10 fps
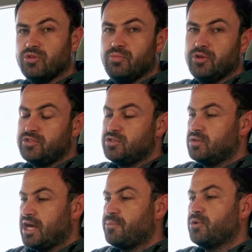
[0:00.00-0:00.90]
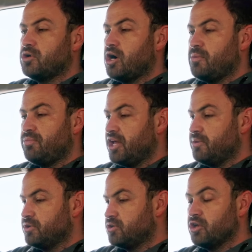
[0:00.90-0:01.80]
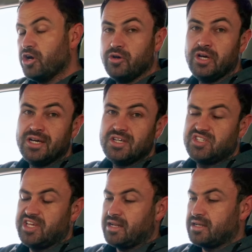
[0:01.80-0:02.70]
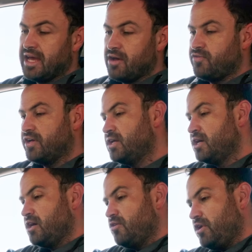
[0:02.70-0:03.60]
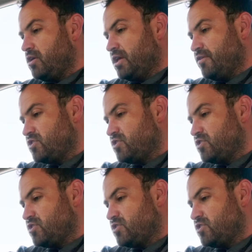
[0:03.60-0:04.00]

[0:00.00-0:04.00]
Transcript: with Bluetooth, Apple CarPlay, but no sat nav. And Haval have